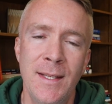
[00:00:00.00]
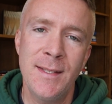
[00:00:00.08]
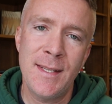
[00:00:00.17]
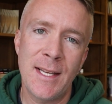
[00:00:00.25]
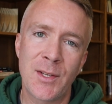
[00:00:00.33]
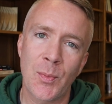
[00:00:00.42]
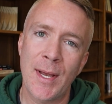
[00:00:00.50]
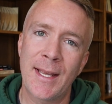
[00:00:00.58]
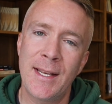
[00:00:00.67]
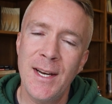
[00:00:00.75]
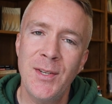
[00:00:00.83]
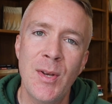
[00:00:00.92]
See, it's a
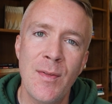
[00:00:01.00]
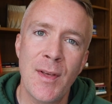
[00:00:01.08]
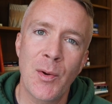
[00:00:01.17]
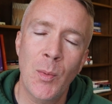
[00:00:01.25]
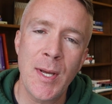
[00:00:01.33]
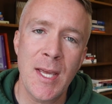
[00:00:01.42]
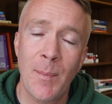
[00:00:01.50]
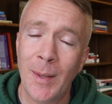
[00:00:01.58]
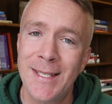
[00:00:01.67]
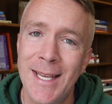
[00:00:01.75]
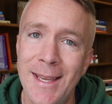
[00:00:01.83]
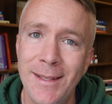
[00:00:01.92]
recognition that we,
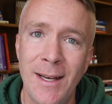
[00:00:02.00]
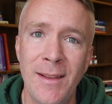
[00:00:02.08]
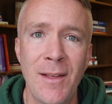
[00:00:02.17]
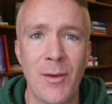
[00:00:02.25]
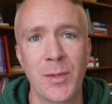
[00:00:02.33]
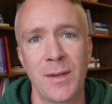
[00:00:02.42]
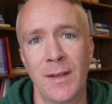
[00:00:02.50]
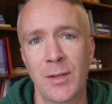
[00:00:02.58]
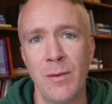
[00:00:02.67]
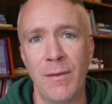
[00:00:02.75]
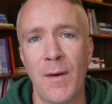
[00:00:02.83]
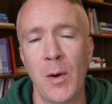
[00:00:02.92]
particularly those of us
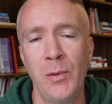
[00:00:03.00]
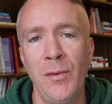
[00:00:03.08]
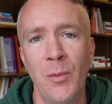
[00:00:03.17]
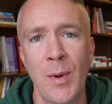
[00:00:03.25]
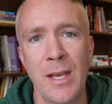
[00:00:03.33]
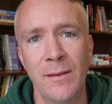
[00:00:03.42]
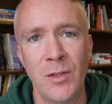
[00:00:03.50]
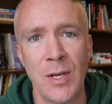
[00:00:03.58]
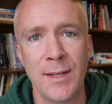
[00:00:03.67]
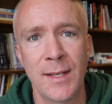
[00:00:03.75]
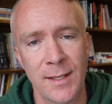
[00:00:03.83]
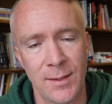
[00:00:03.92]
who follow the way of
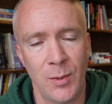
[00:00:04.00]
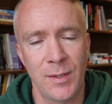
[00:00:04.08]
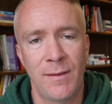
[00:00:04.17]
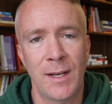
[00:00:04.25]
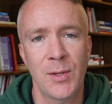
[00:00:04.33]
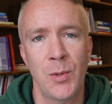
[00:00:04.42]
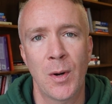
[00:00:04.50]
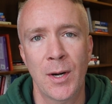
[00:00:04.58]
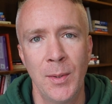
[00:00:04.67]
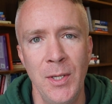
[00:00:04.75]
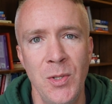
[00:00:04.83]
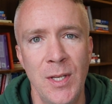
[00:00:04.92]
Jesus, those of us who are
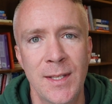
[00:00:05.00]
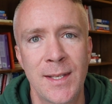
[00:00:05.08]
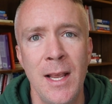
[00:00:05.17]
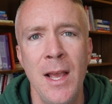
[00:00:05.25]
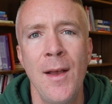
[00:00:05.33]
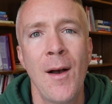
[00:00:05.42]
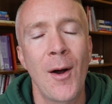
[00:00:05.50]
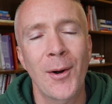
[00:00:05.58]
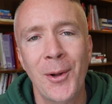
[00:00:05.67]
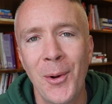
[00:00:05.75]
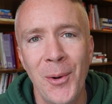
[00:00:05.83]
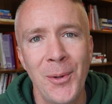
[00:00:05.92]
Christians, are
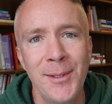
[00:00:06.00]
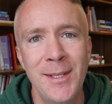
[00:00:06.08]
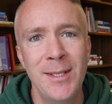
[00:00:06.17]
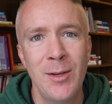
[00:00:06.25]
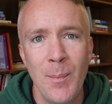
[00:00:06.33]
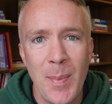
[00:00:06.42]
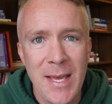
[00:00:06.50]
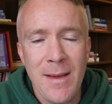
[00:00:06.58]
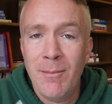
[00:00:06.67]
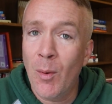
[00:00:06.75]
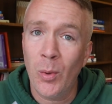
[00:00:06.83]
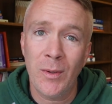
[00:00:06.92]
called to be
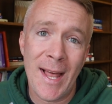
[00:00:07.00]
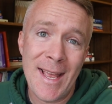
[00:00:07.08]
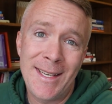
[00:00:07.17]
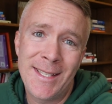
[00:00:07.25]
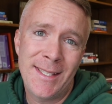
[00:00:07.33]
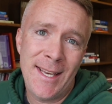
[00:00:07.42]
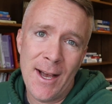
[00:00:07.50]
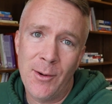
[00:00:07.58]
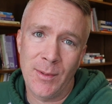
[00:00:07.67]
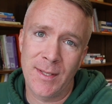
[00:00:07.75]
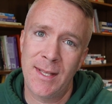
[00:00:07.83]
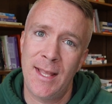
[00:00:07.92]
more like
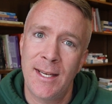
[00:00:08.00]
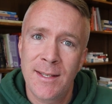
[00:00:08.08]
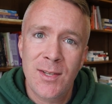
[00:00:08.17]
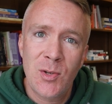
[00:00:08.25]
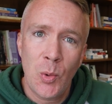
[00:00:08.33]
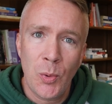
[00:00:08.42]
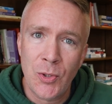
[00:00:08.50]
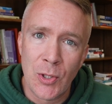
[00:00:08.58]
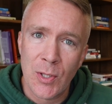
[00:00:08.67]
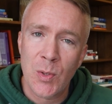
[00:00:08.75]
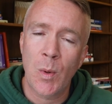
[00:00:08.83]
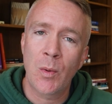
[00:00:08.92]
scouts than
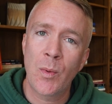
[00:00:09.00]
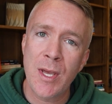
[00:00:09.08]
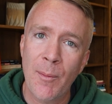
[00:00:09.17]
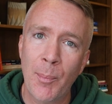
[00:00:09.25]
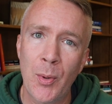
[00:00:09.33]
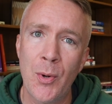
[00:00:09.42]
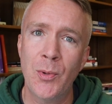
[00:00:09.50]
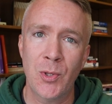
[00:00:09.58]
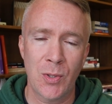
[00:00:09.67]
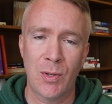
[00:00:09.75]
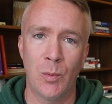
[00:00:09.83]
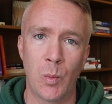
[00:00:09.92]
soldiers when we
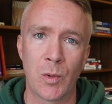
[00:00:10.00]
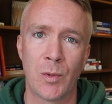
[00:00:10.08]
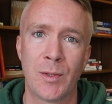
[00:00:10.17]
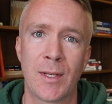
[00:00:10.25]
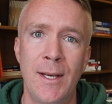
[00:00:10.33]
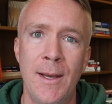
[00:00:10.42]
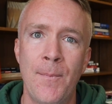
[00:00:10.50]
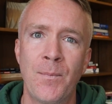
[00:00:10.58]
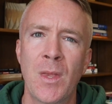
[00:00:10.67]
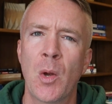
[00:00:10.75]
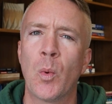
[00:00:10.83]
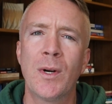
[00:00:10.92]
approach the world.
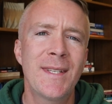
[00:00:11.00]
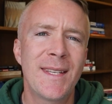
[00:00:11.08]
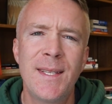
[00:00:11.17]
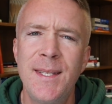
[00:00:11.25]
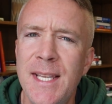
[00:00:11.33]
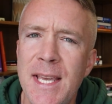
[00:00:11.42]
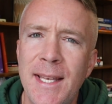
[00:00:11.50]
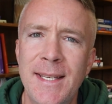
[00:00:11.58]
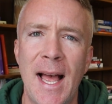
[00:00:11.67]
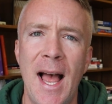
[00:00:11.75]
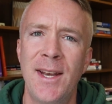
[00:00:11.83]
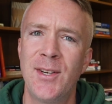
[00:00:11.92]
We're to seek
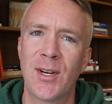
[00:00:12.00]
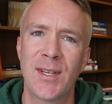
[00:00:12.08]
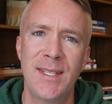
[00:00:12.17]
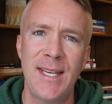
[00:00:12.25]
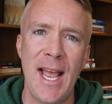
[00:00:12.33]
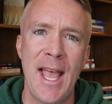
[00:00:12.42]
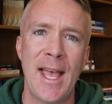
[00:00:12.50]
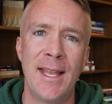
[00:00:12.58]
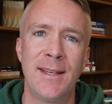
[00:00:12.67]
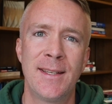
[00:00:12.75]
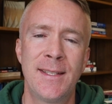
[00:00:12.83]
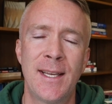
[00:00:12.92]
to
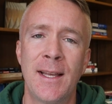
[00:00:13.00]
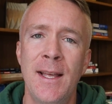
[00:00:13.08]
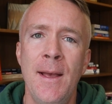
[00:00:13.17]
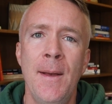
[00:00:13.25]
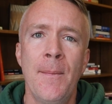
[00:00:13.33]
understand, to